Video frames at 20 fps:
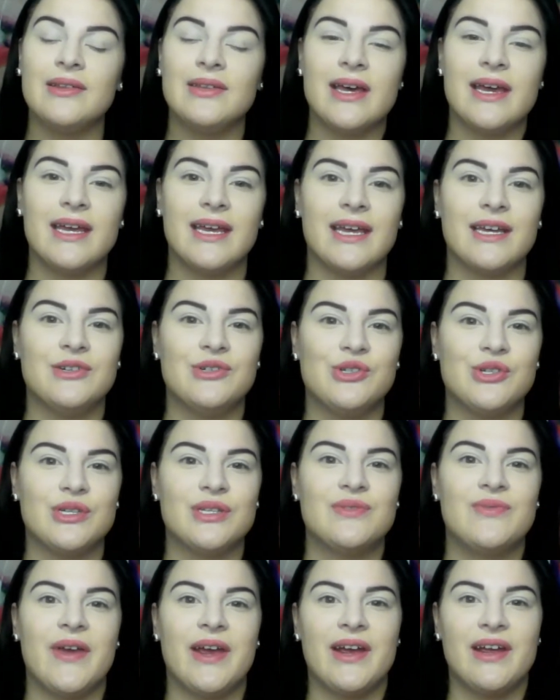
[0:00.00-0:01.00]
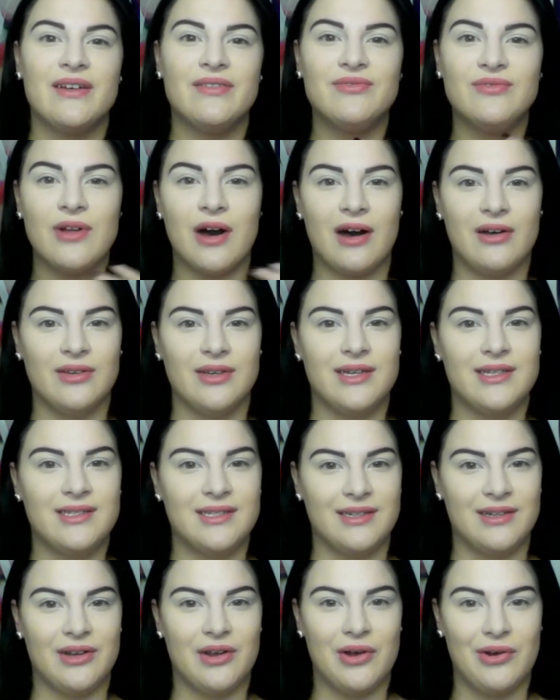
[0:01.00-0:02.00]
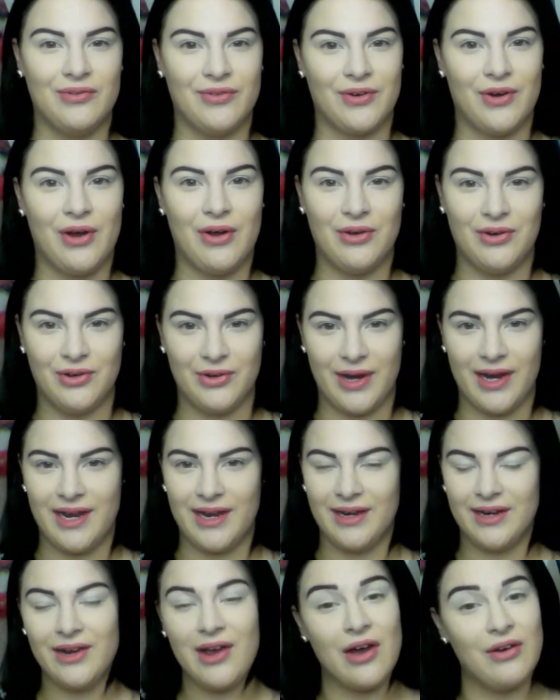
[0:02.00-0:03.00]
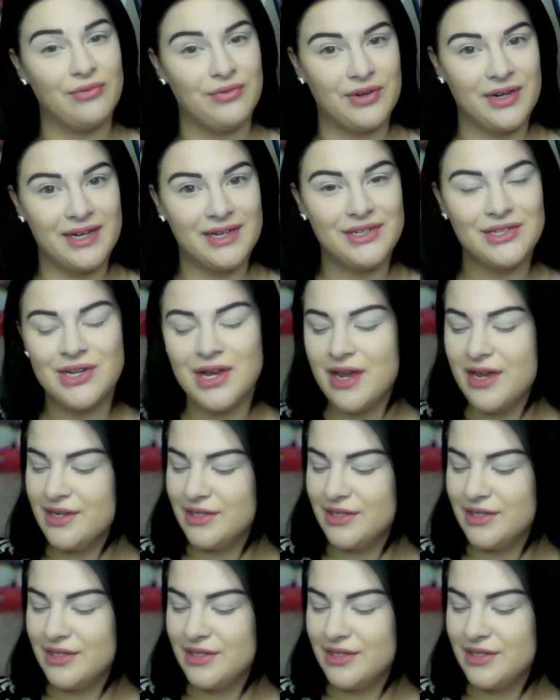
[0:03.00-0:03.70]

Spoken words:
like it's just very flawless and overall great coverage,